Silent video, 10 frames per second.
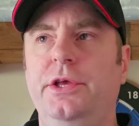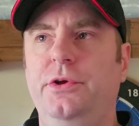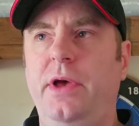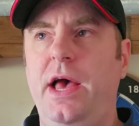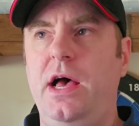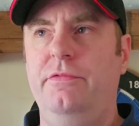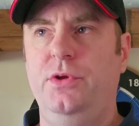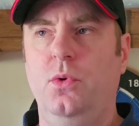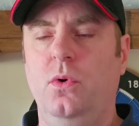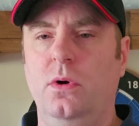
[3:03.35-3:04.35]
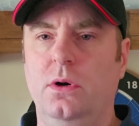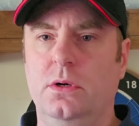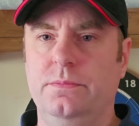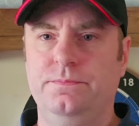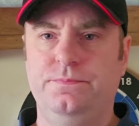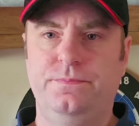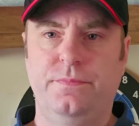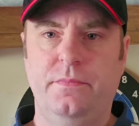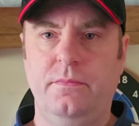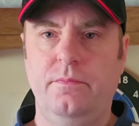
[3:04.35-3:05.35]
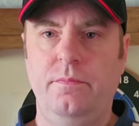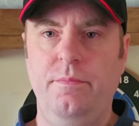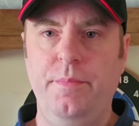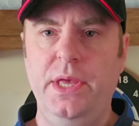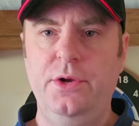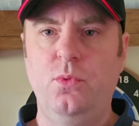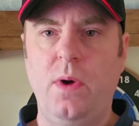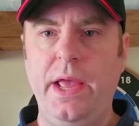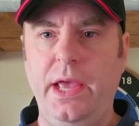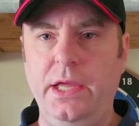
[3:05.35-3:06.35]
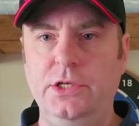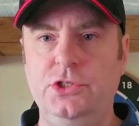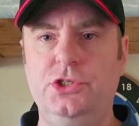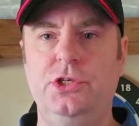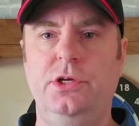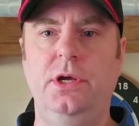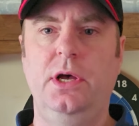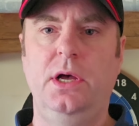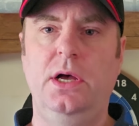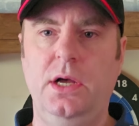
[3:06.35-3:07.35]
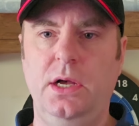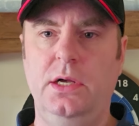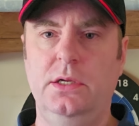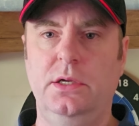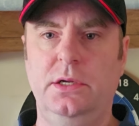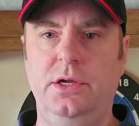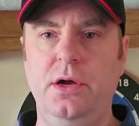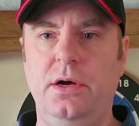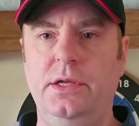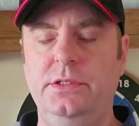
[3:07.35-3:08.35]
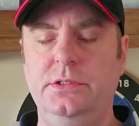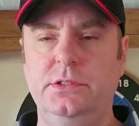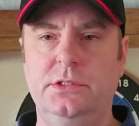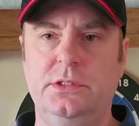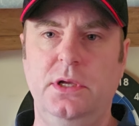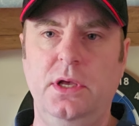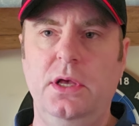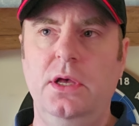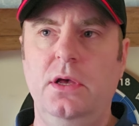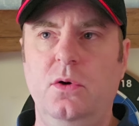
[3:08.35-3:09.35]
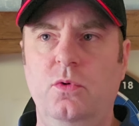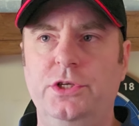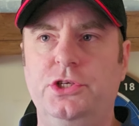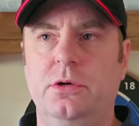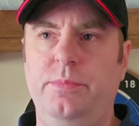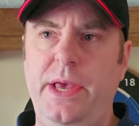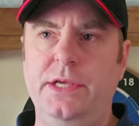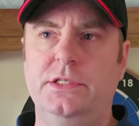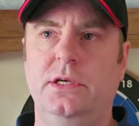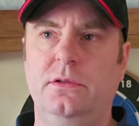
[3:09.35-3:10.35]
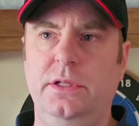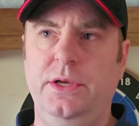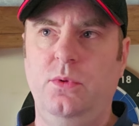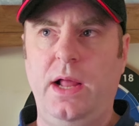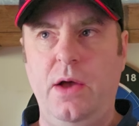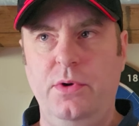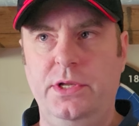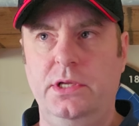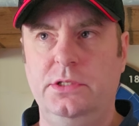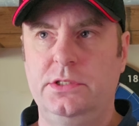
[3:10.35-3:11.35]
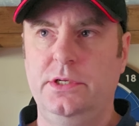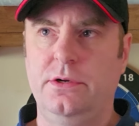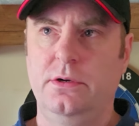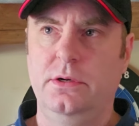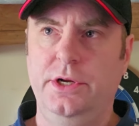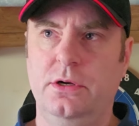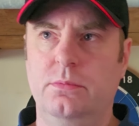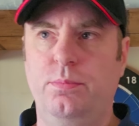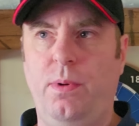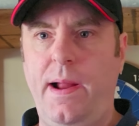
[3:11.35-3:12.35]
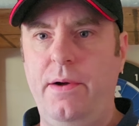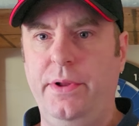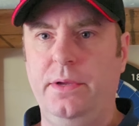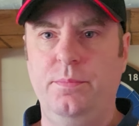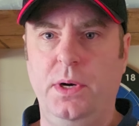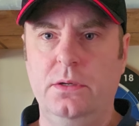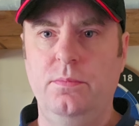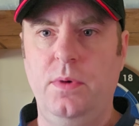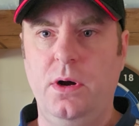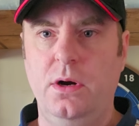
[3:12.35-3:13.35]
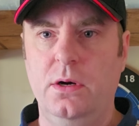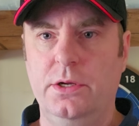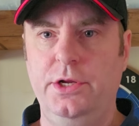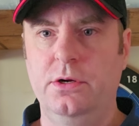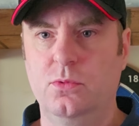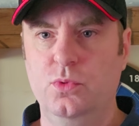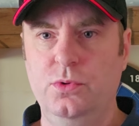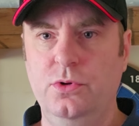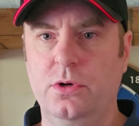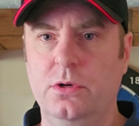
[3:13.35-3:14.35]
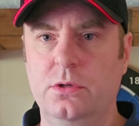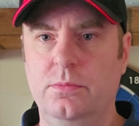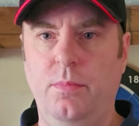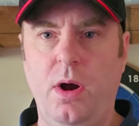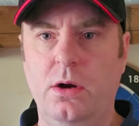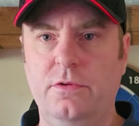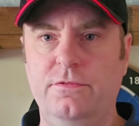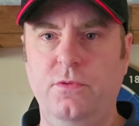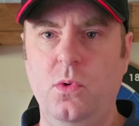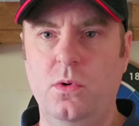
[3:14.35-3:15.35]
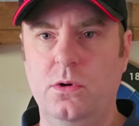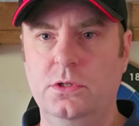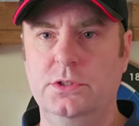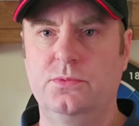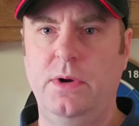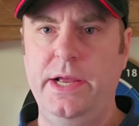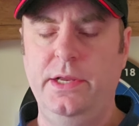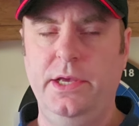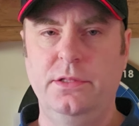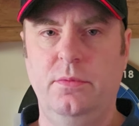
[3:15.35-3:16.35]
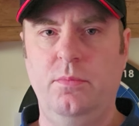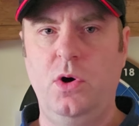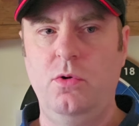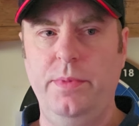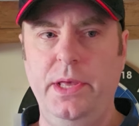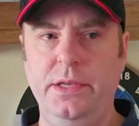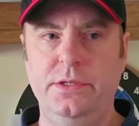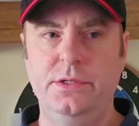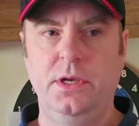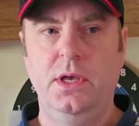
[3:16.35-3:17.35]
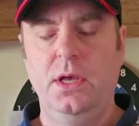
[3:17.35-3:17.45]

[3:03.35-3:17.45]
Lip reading: You have your mid-range guns, which are basically what I would consider your Browning Buckmark, your Ruger Mark IVs right at the moment.